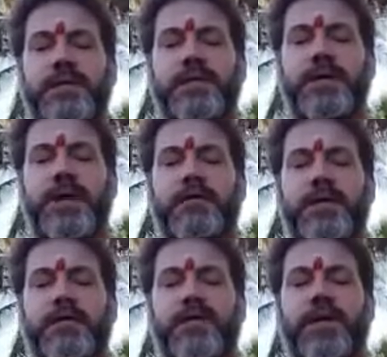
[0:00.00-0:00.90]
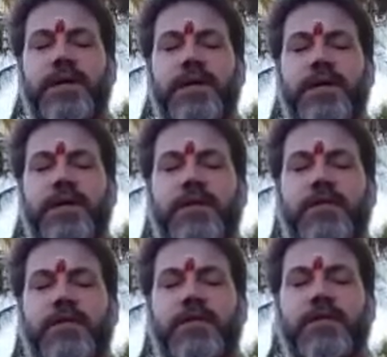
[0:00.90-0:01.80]
having a feeling
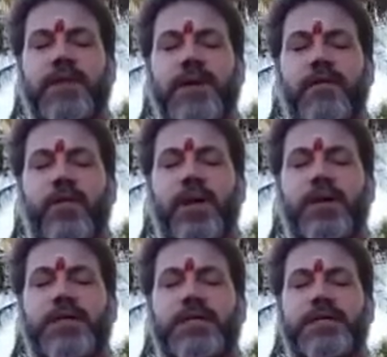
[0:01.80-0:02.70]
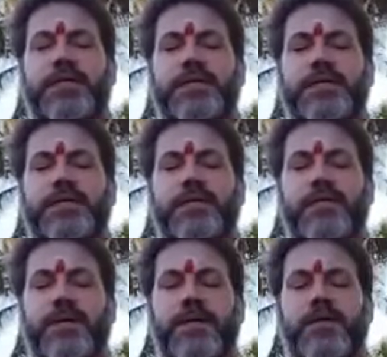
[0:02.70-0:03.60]
of being oneness
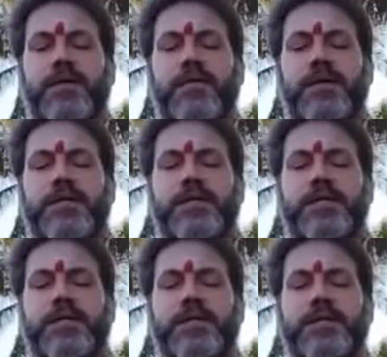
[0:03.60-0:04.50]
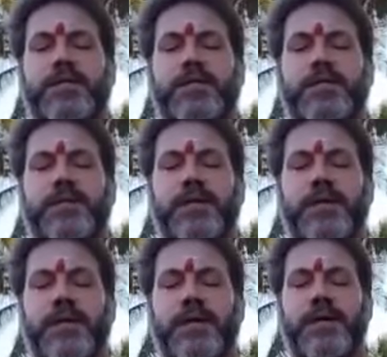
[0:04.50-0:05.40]
with the universe,
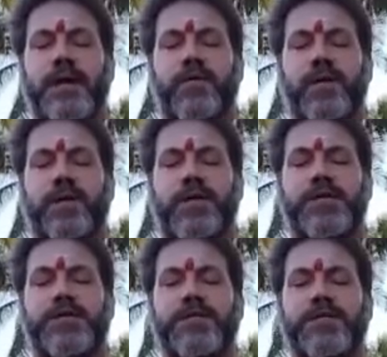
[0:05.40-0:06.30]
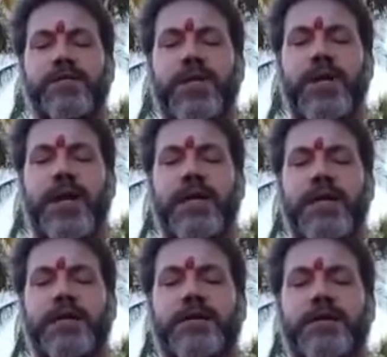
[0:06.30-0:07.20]
a oneness through the
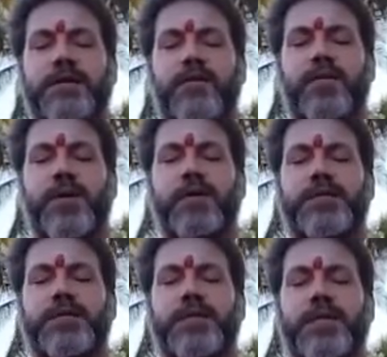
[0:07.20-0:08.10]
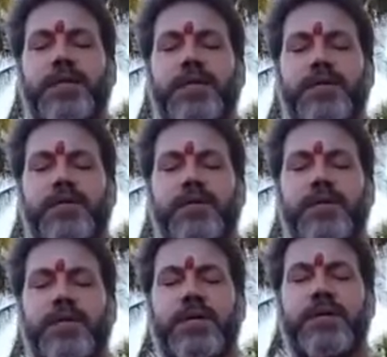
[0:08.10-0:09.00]
light, the luminosity, the
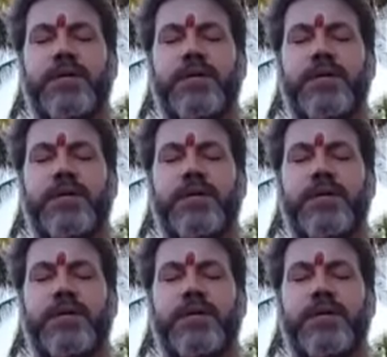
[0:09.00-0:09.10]
Jyoti.